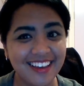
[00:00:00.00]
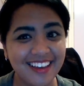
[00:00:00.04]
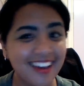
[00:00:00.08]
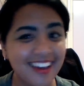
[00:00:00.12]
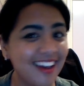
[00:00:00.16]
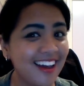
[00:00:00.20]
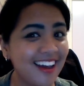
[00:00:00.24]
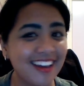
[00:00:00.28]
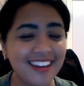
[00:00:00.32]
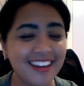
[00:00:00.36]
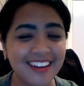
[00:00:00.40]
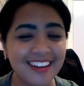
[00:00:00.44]

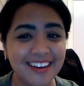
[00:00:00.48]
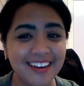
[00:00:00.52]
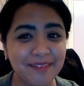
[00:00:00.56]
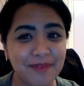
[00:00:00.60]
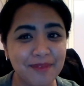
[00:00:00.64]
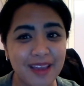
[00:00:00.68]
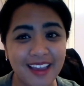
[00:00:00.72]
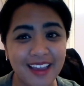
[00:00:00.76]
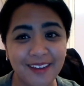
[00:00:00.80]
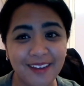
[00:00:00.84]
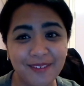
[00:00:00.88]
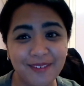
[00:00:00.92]
I can
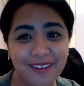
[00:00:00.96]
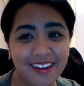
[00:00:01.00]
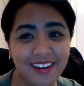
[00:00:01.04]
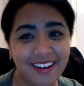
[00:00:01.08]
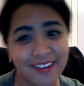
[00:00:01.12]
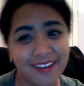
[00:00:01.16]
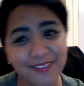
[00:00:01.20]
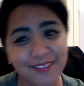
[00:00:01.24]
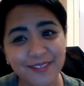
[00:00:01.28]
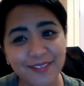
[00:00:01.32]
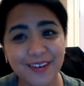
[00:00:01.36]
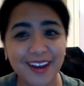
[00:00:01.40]
make
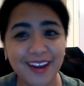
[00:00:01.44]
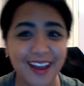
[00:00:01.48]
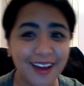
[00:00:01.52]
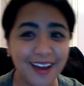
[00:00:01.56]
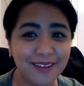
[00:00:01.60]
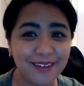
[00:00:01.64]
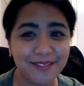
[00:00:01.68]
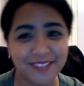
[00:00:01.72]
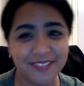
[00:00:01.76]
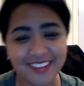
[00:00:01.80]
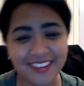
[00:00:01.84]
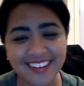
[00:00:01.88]
whatever
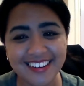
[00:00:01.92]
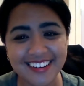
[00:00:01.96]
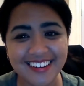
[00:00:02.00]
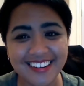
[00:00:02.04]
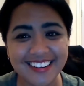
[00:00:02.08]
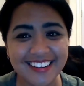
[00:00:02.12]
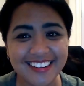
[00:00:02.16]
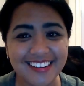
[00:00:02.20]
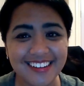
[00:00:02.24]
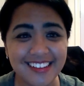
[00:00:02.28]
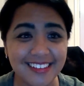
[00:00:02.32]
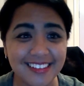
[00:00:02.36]
I
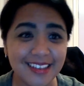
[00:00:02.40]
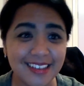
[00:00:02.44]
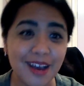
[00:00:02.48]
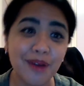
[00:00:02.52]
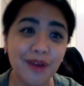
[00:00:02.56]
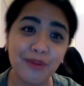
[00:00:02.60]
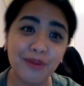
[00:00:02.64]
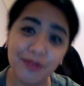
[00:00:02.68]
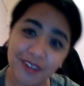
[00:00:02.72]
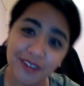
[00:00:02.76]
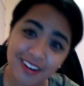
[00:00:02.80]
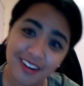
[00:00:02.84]
want because
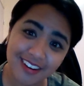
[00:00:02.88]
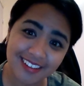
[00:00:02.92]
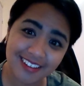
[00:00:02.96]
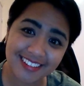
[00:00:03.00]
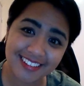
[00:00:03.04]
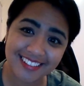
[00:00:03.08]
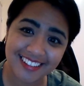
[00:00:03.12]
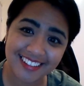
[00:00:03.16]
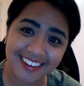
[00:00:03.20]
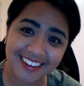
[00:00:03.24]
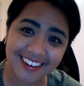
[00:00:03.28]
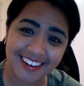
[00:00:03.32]
I work
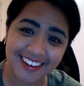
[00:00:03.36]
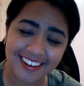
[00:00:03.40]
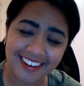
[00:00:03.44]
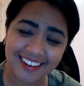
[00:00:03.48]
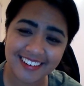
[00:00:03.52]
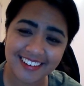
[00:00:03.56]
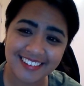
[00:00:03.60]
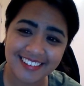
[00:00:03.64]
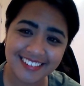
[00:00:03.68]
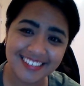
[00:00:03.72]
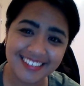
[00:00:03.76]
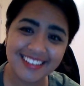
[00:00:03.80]
there.